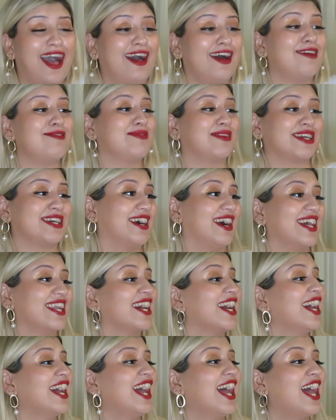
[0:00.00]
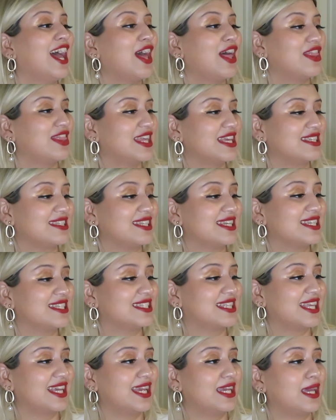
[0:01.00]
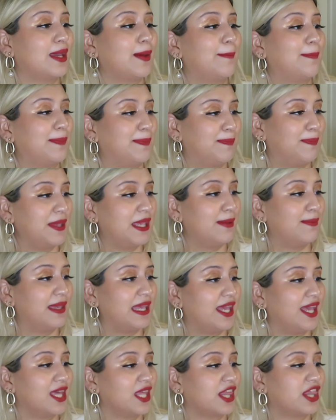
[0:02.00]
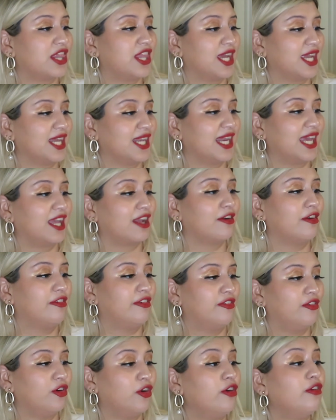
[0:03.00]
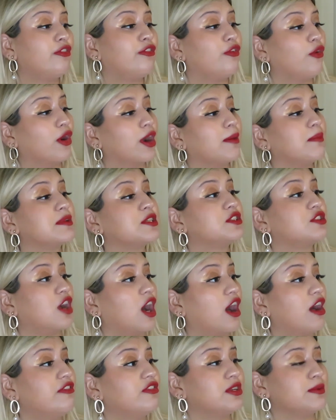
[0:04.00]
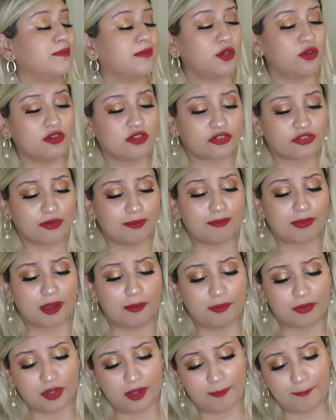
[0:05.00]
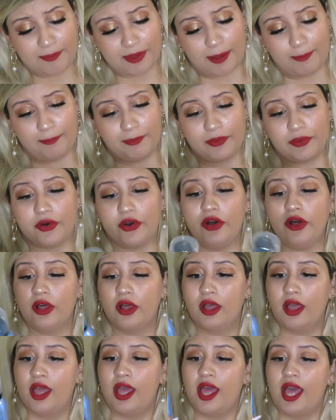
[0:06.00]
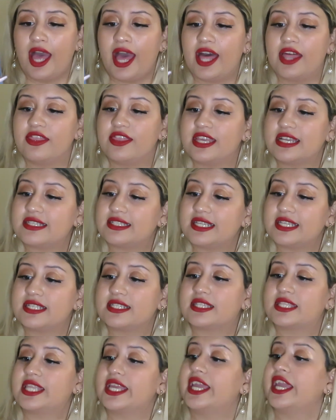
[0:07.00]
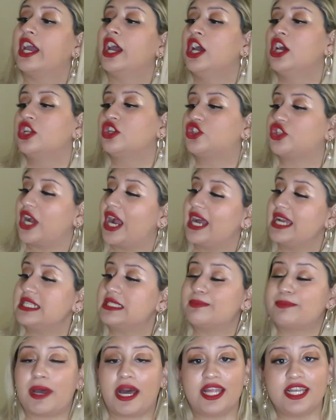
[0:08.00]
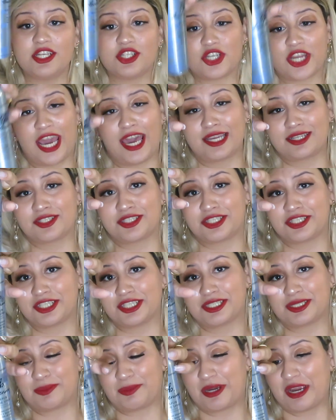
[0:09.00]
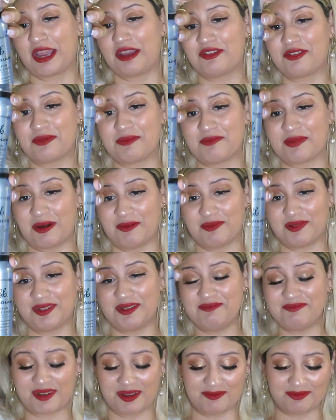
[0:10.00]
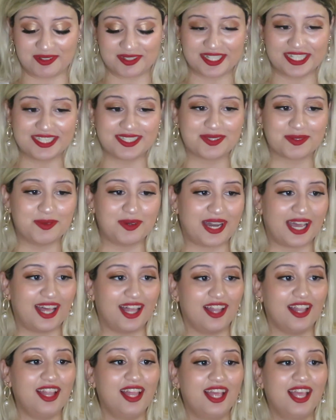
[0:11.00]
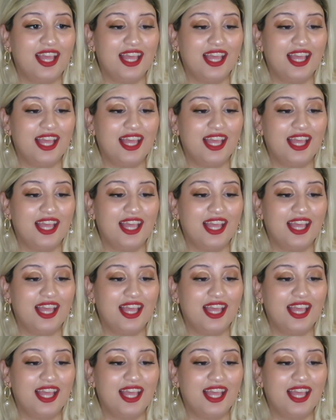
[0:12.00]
Oh my god. This is the BB Thickening Full Form Soft Mousse from Bumble & Bumble. And this is the Dry Spun Texture Spray from Bumble & Bumble as well.